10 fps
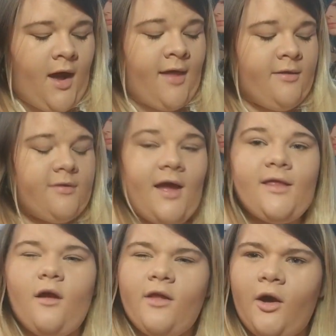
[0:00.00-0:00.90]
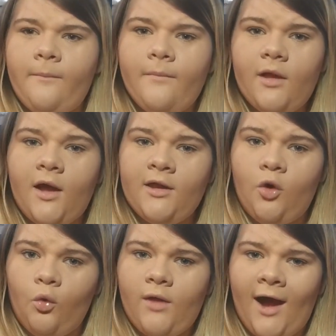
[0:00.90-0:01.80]
And they've done it in
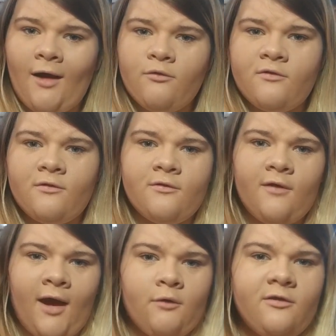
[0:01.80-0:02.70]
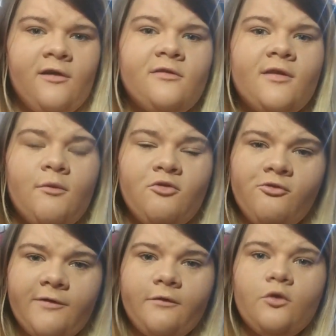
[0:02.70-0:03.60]
all the houses. So there was
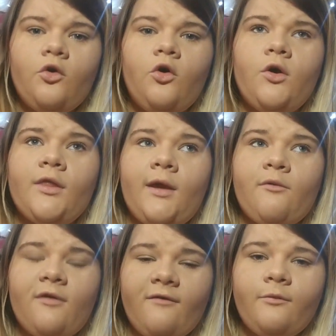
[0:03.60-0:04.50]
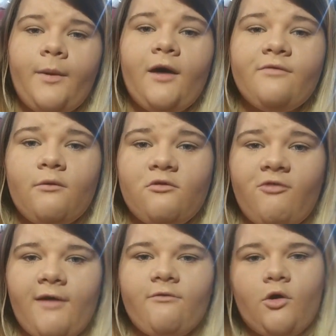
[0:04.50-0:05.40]
Gryffindor, there was Hufflepuff, there was
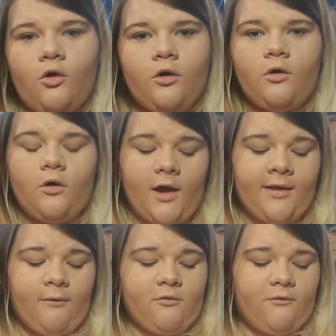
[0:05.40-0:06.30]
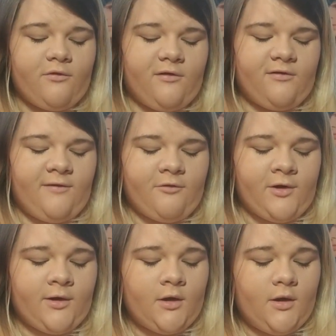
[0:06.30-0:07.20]
Ravenclaw, and there was obviously
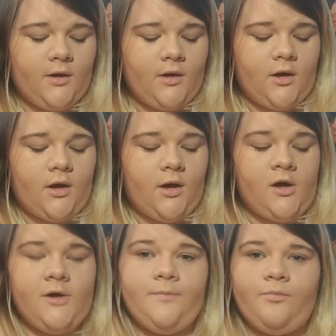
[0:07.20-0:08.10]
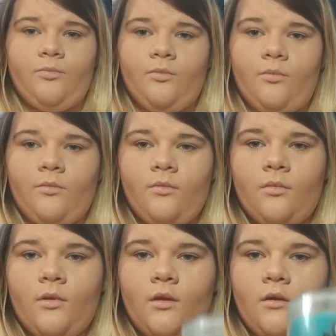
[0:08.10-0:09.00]
Slytherin.
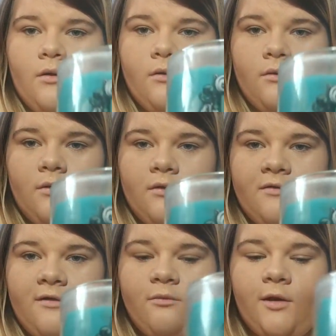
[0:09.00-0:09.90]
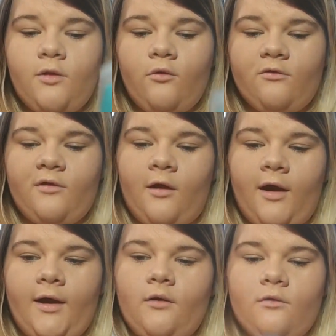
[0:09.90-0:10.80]
So that's what it looks
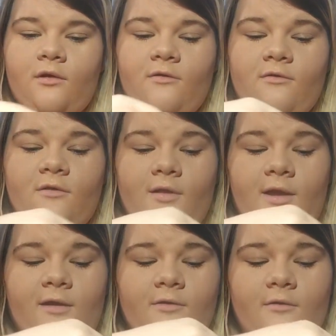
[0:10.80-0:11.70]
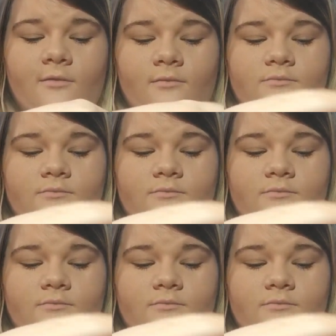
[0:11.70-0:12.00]
like. This is the lid,